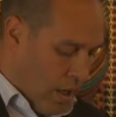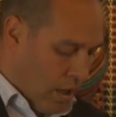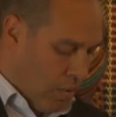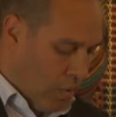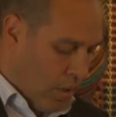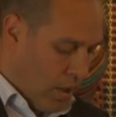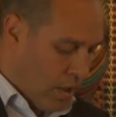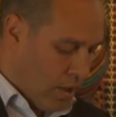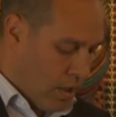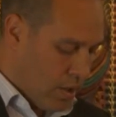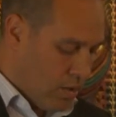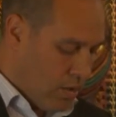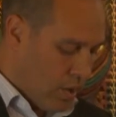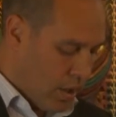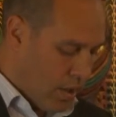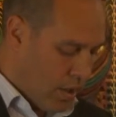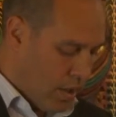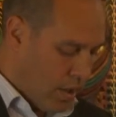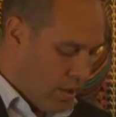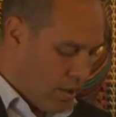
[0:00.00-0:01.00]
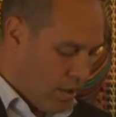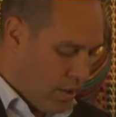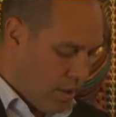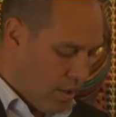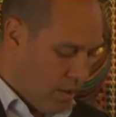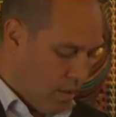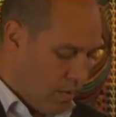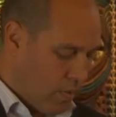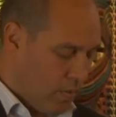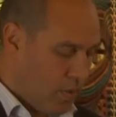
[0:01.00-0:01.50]
We need to strengthen
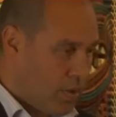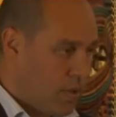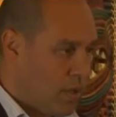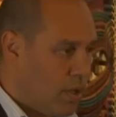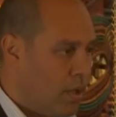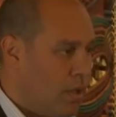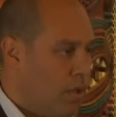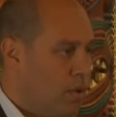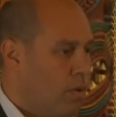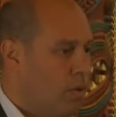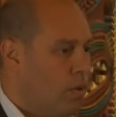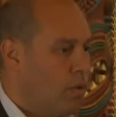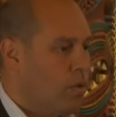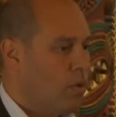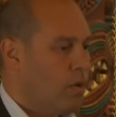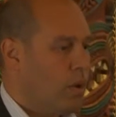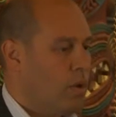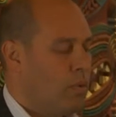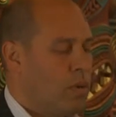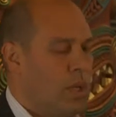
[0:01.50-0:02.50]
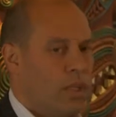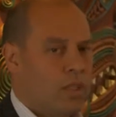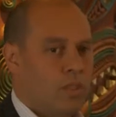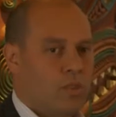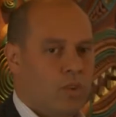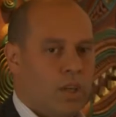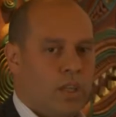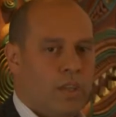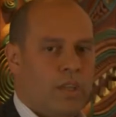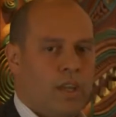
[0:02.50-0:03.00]
ourselves. We need to
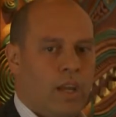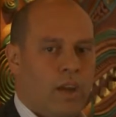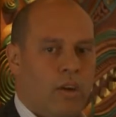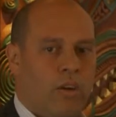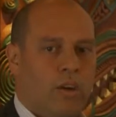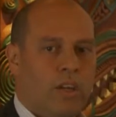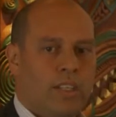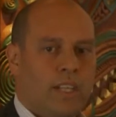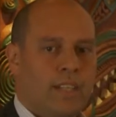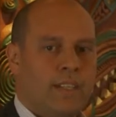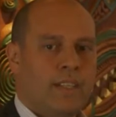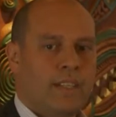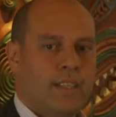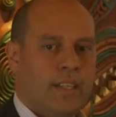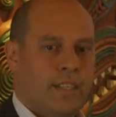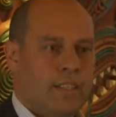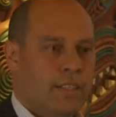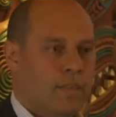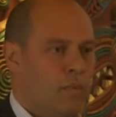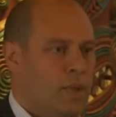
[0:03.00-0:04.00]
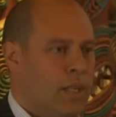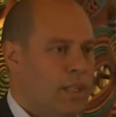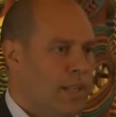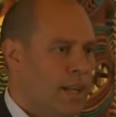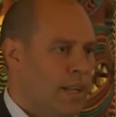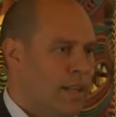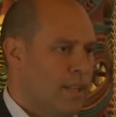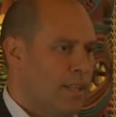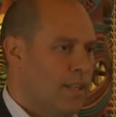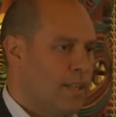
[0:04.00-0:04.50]
strengthen our own identities. We need
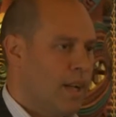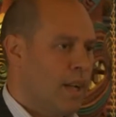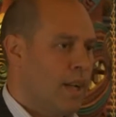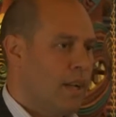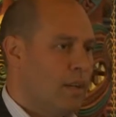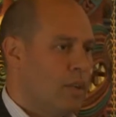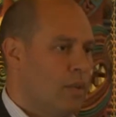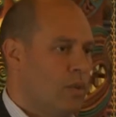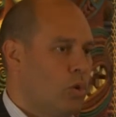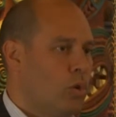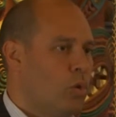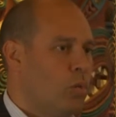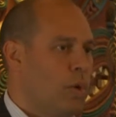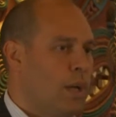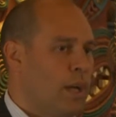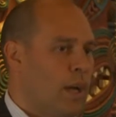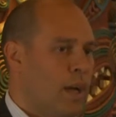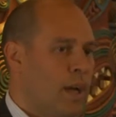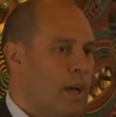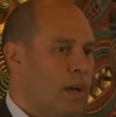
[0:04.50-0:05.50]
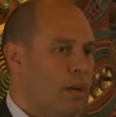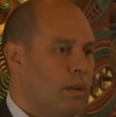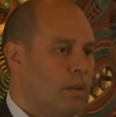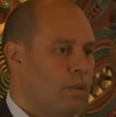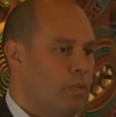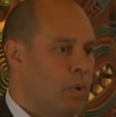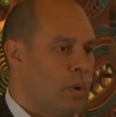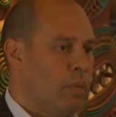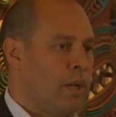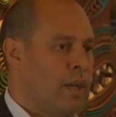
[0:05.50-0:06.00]
to understand who we are,
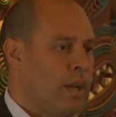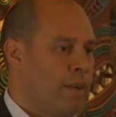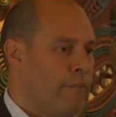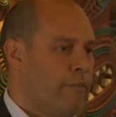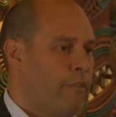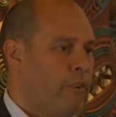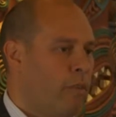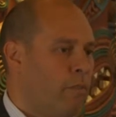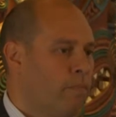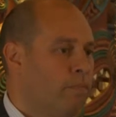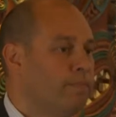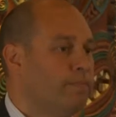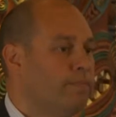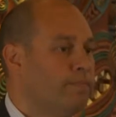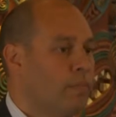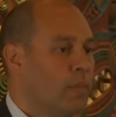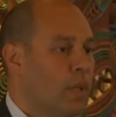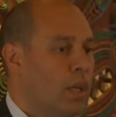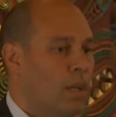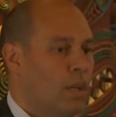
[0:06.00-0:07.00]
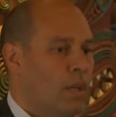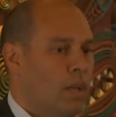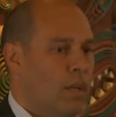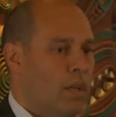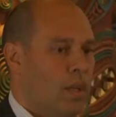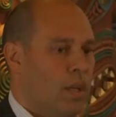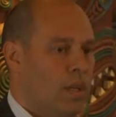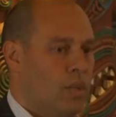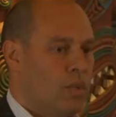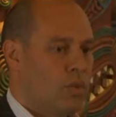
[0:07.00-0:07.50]
where we come from.
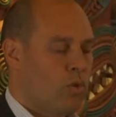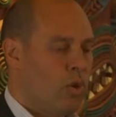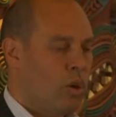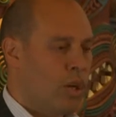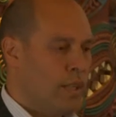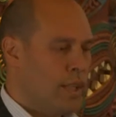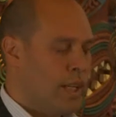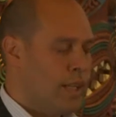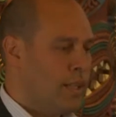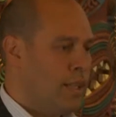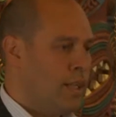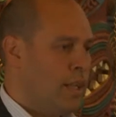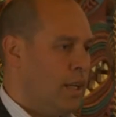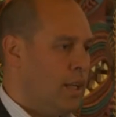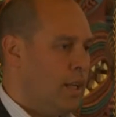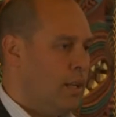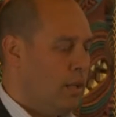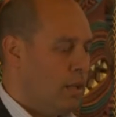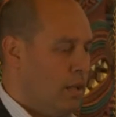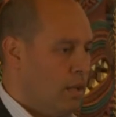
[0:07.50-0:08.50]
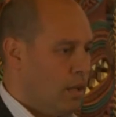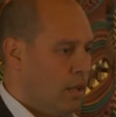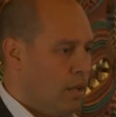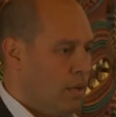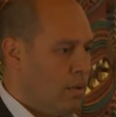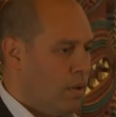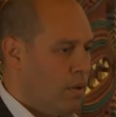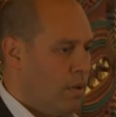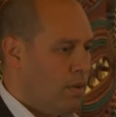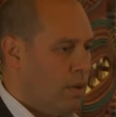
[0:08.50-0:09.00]
Strong identity.
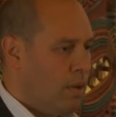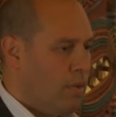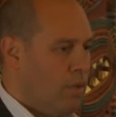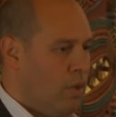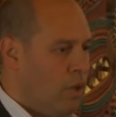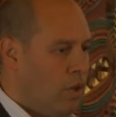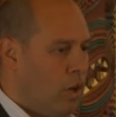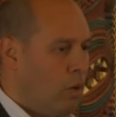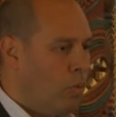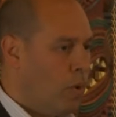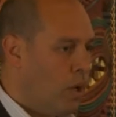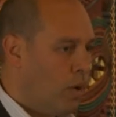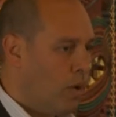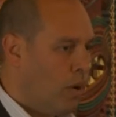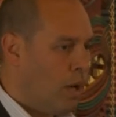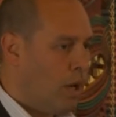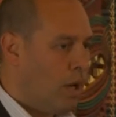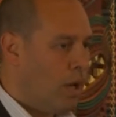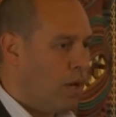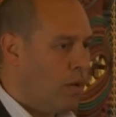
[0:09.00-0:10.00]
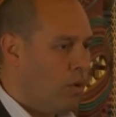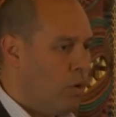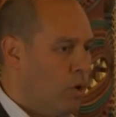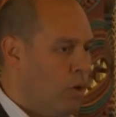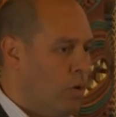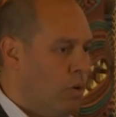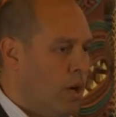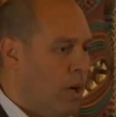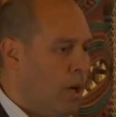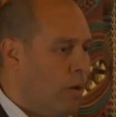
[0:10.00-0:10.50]
If you know who you are,
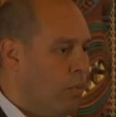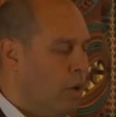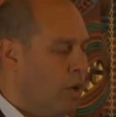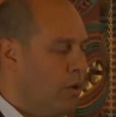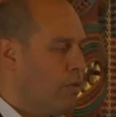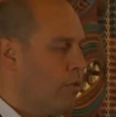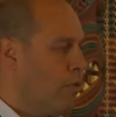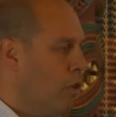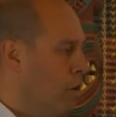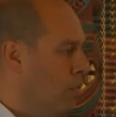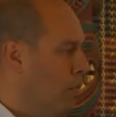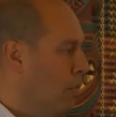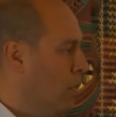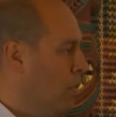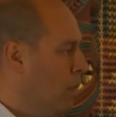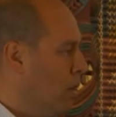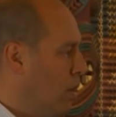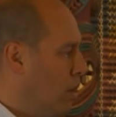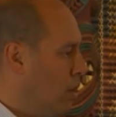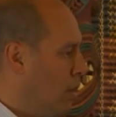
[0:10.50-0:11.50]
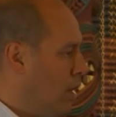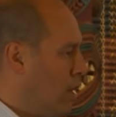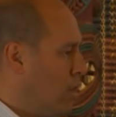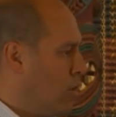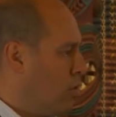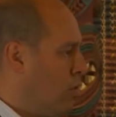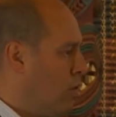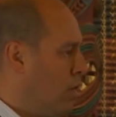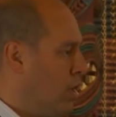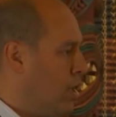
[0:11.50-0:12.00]
and where you're from, that
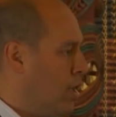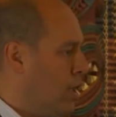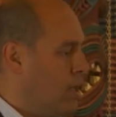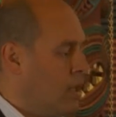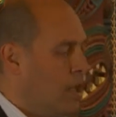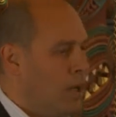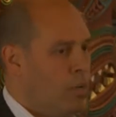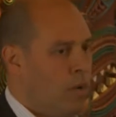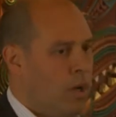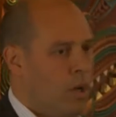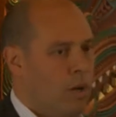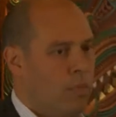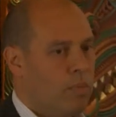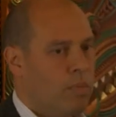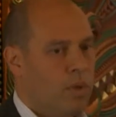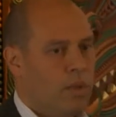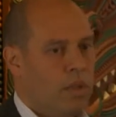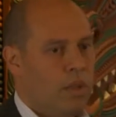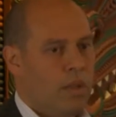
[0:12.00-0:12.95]
strong identity will help.